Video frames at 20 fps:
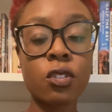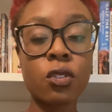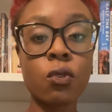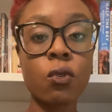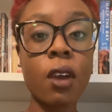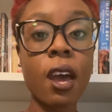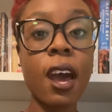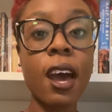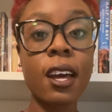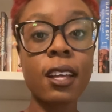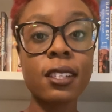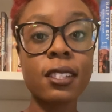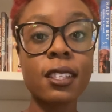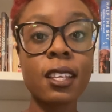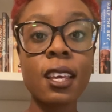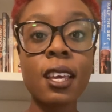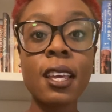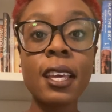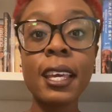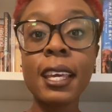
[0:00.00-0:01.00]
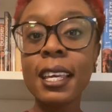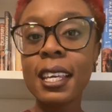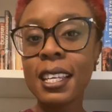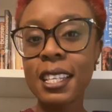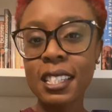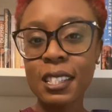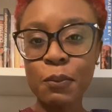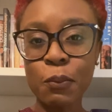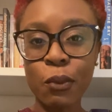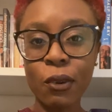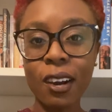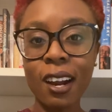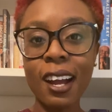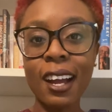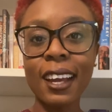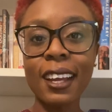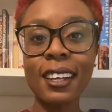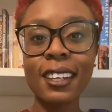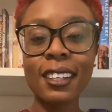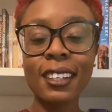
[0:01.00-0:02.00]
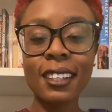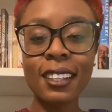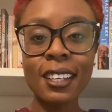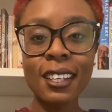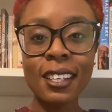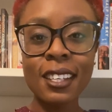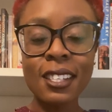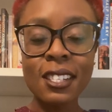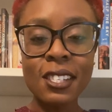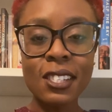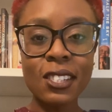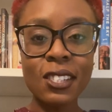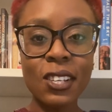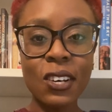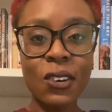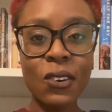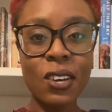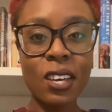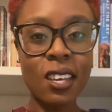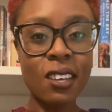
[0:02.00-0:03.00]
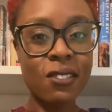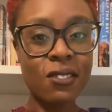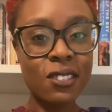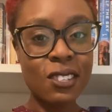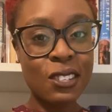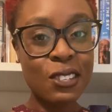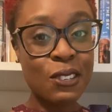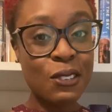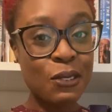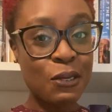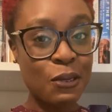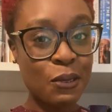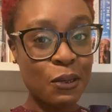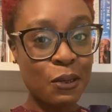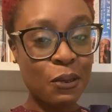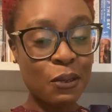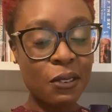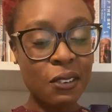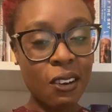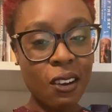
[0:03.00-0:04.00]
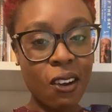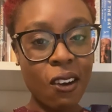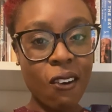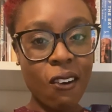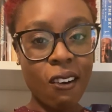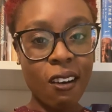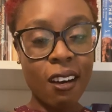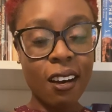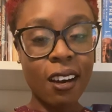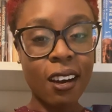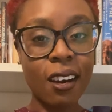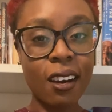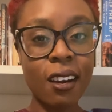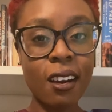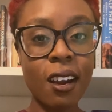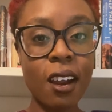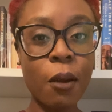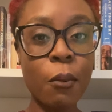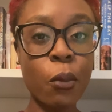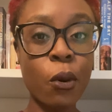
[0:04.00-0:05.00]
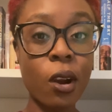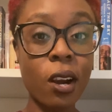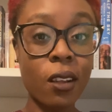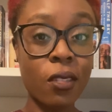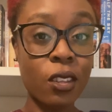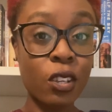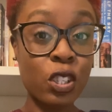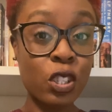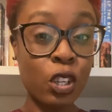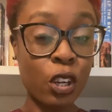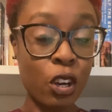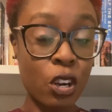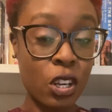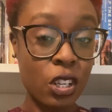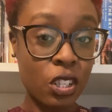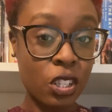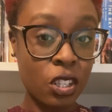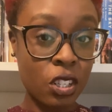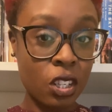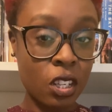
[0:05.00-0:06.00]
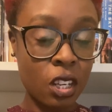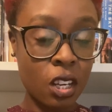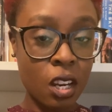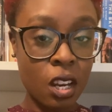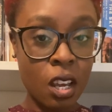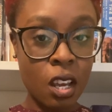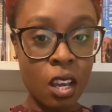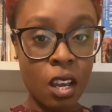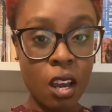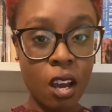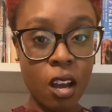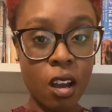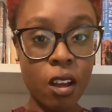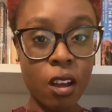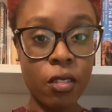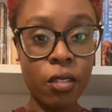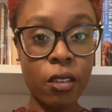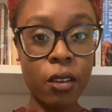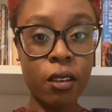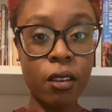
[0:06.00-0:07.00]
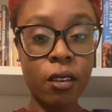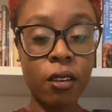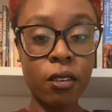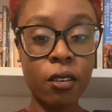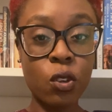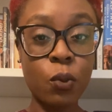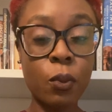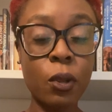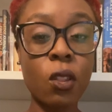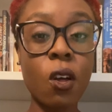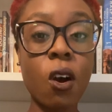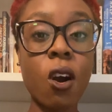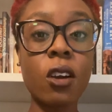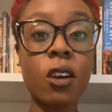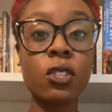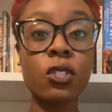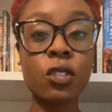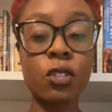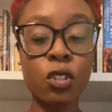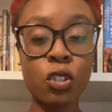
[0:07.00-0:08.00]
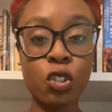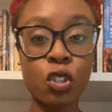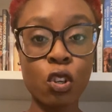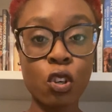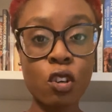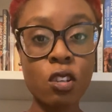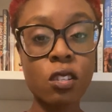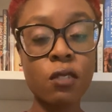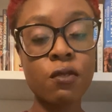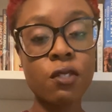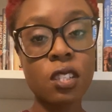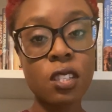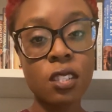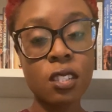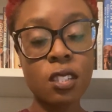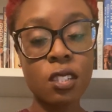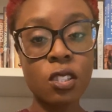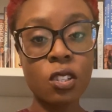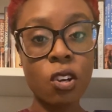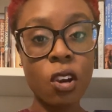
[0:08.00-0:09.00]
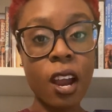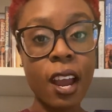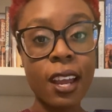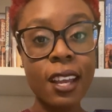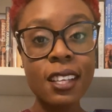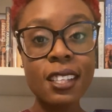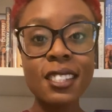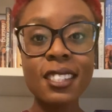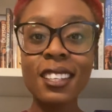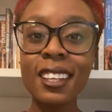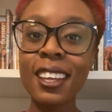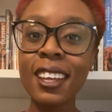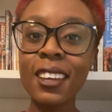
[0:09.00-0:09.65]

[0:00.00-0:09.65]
to as his bride. So if you are part of the church, you belong to the Church of Jesus Christ,